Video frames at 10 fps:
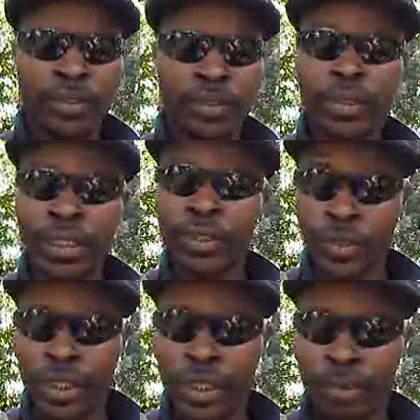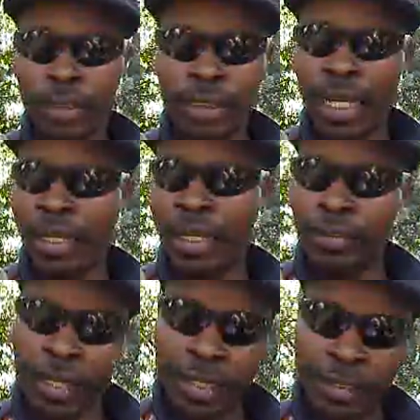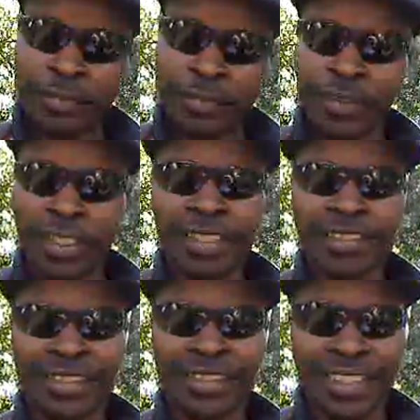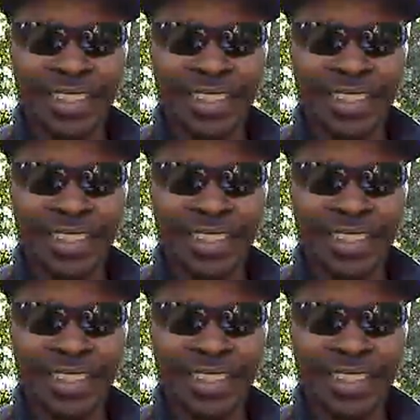you'll see the trailer because I have a lot of different things on there.